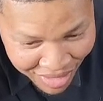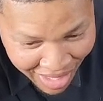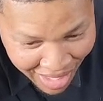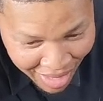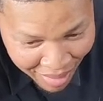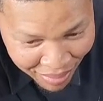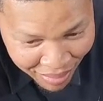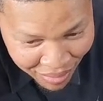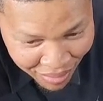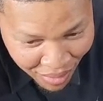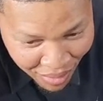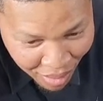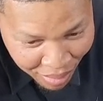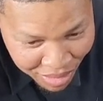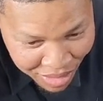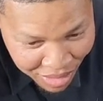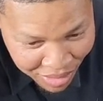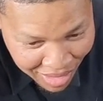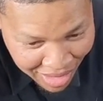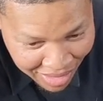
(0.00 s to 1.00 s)
performance
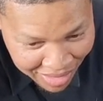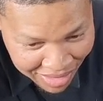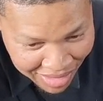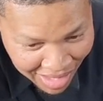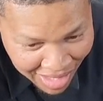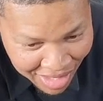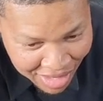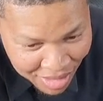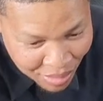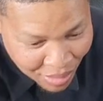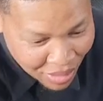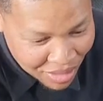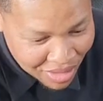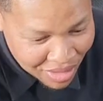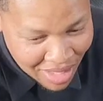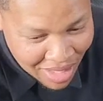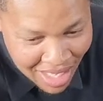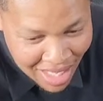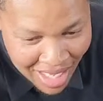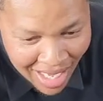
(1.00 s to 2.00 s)
2009 sports?
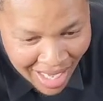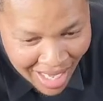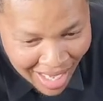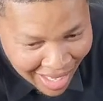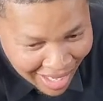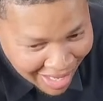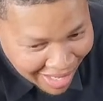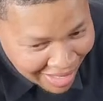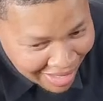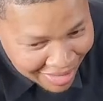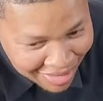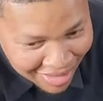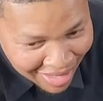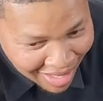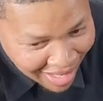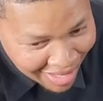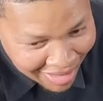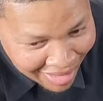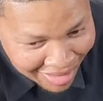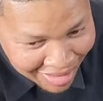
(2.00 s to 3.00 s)

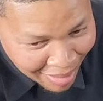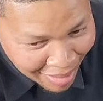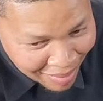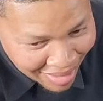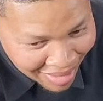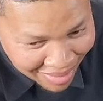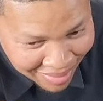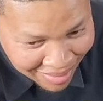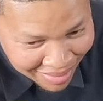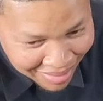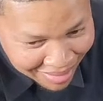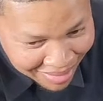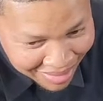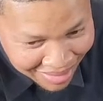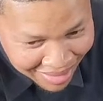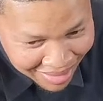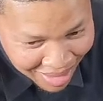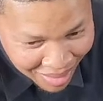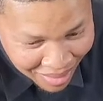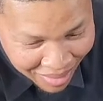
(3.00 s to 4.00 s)
I'm not gonna.
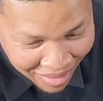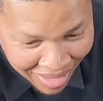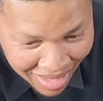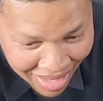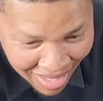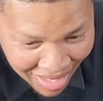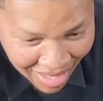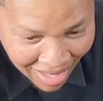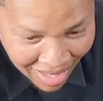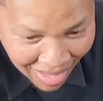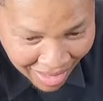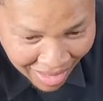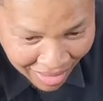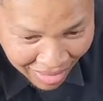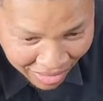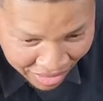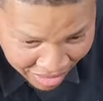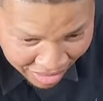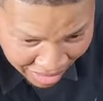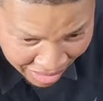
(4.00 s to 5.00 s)
Okay. Looks
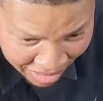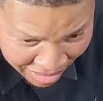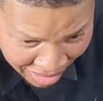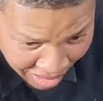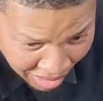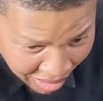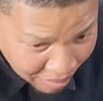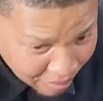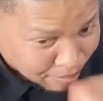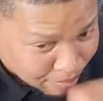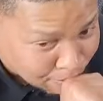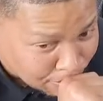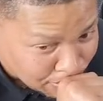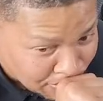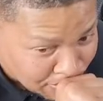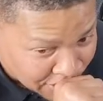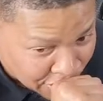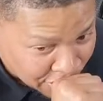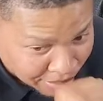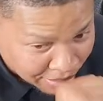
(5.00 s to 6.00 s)
good, Tall.
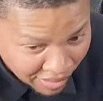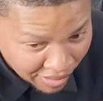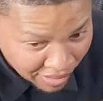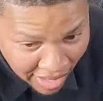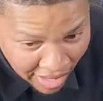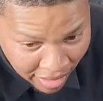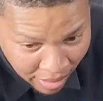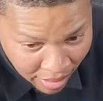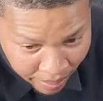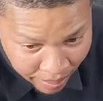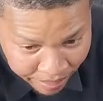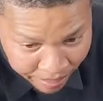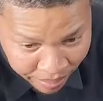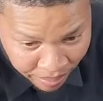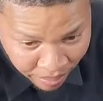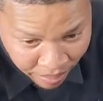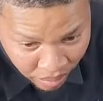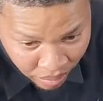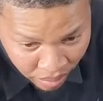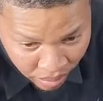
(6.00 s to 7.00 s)
Thank you.
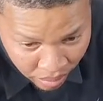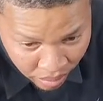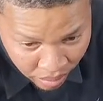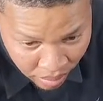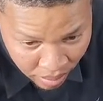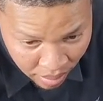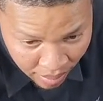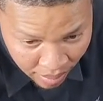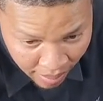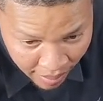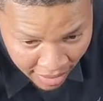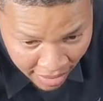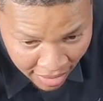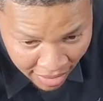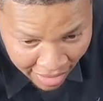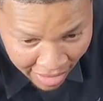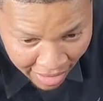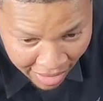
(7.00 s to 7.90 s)
Getting